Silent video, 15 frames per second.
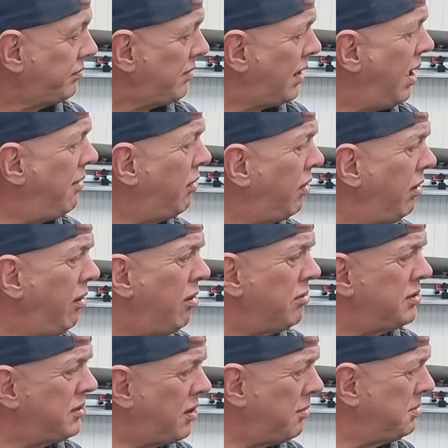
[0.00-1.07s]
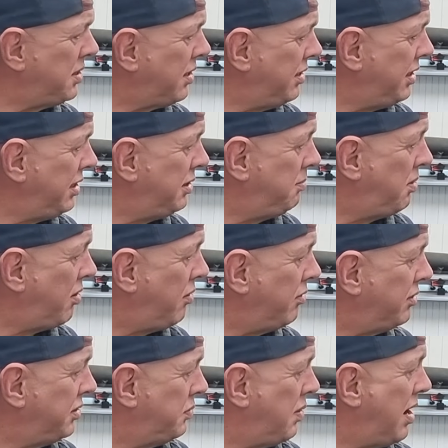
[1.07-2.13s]
I've got lock stops that I need to put on
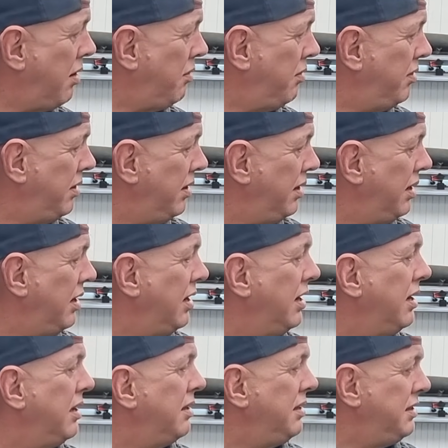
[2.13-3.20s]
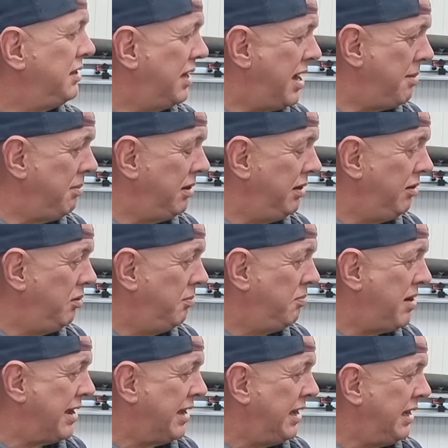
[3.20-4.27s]
as well. There's a couple of little
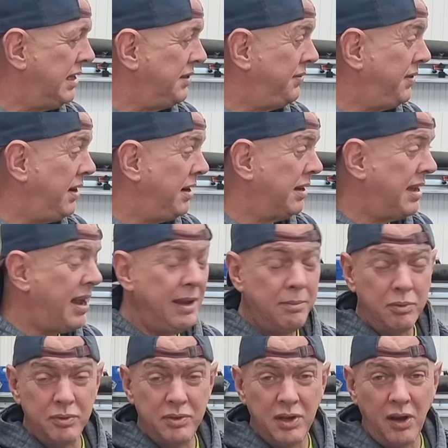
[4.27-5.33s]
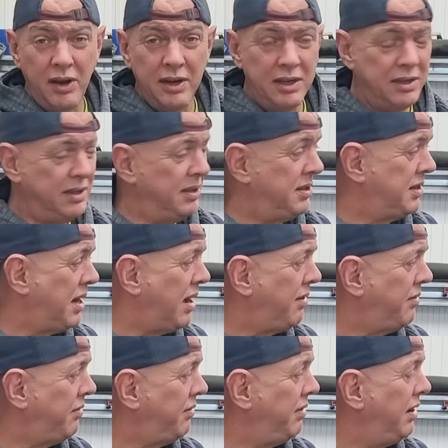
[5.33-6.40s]
brackets for cable tidies and
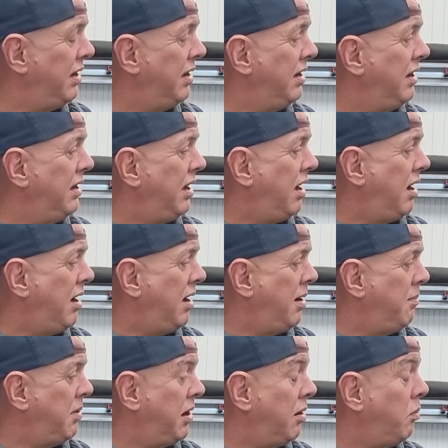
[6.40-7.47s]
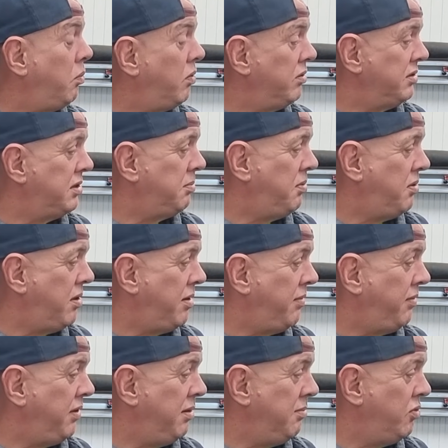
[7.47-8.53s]
stuff, and I want to put a
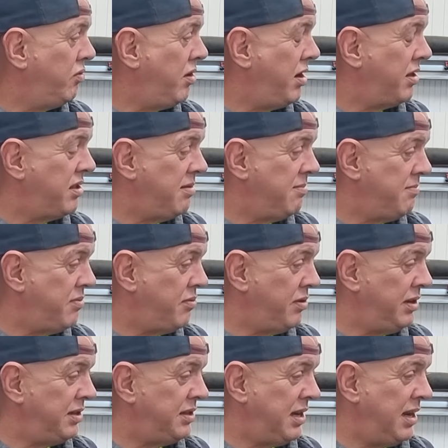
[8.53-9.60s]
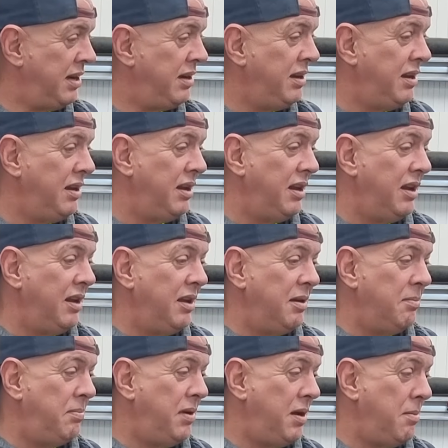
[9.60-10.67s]
few more earthing points in.
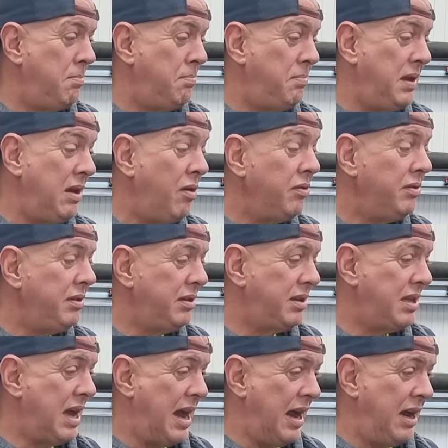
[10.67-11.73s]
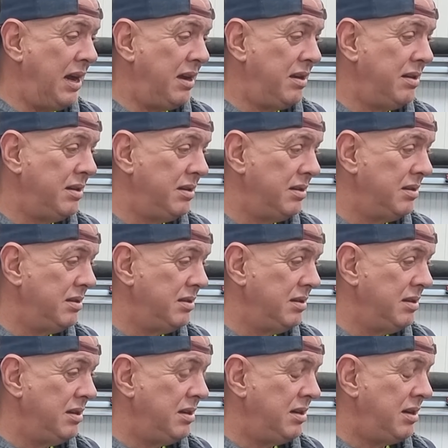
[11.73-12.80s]
But beyond that,
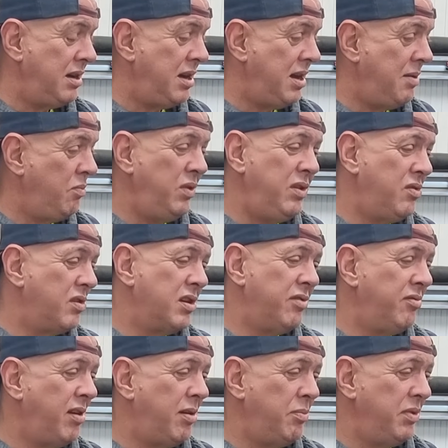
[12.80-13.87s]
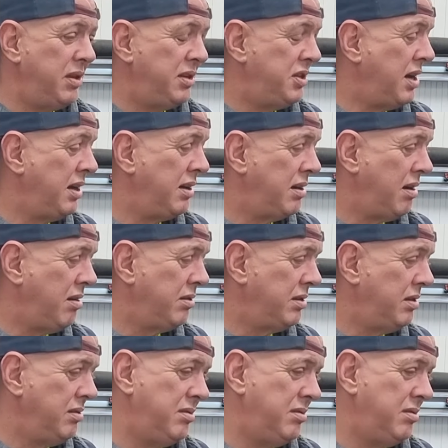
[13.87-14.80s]
we're not going to run with the chain guard.